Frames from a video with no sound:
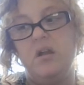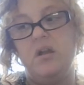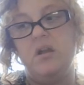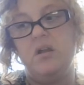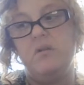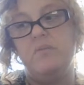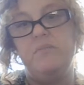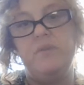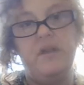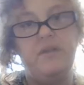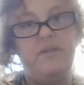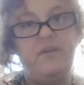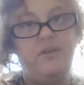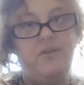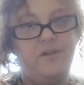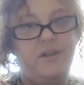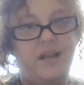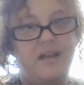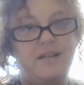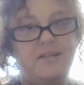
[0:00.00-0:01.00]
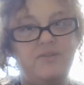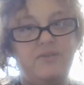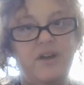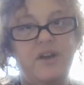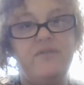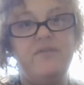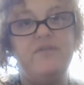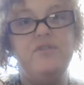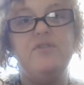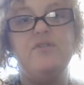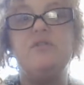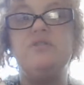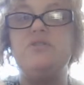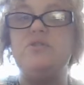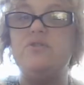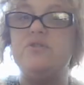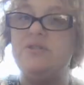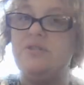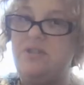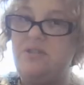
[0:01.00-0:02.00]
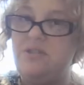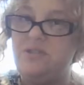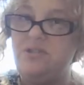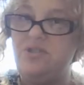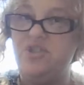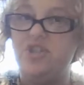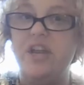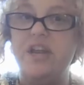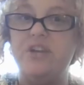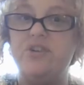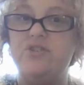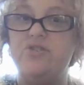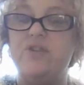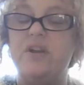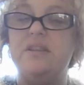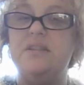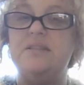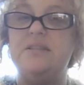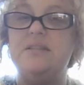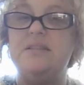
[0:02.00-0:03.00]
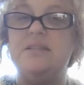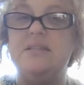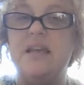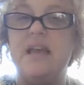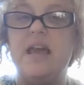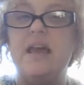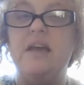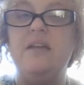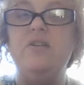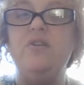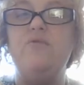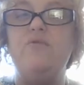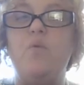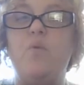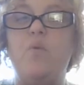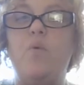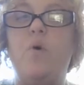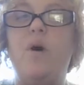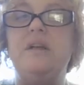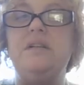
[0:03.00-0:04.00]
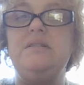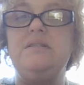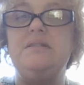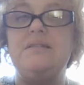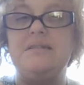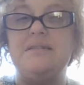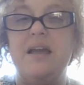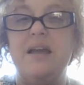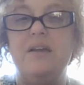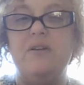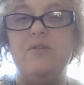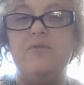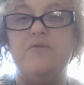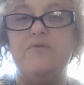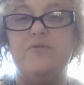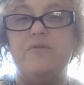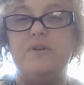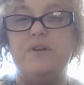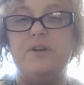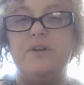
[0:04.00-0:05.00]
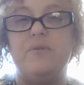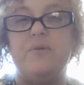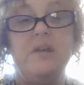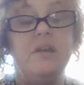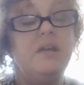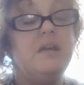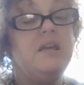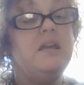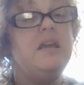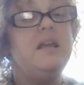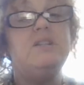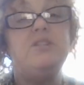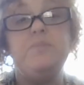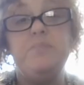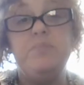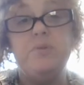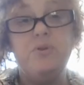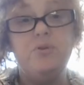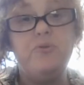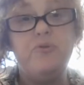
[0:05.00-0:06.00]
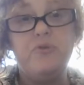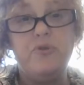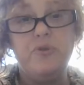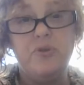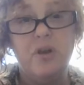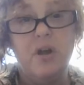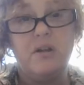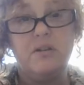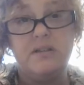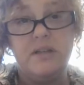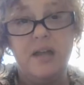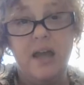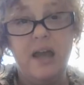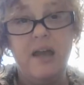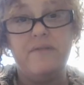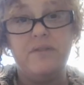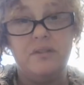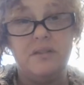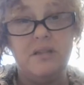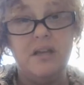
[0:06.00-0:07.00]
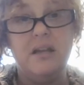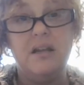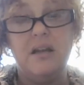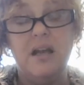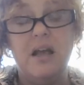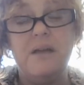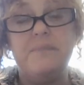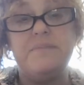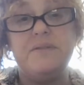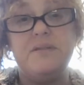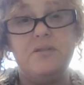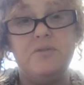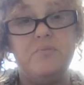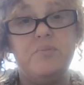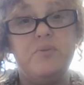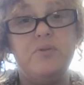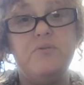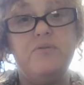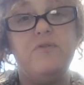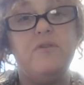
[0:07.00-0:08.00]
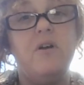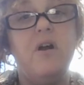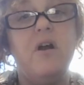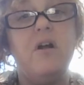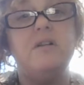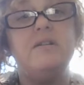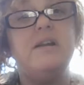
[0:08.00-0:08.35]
Nothing could last forever, though, so this is a change, right? This is the end of one cycle for you. It's a beautiful card to have. The Ten of Cups is a beautiful card to